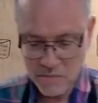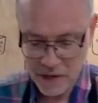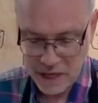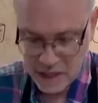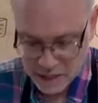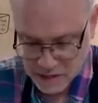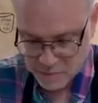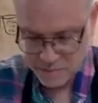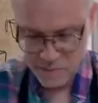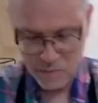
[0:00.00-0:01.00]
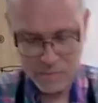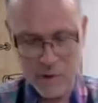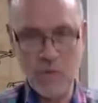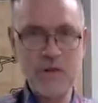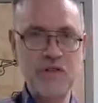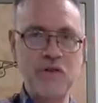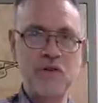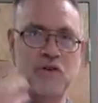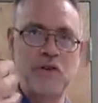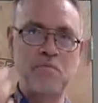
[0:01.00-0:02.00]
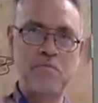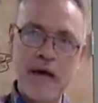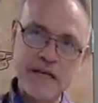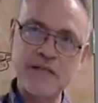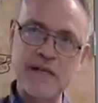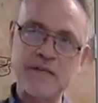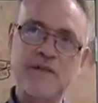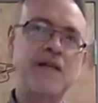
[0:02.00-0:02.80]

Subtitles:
but but once you learn the basics,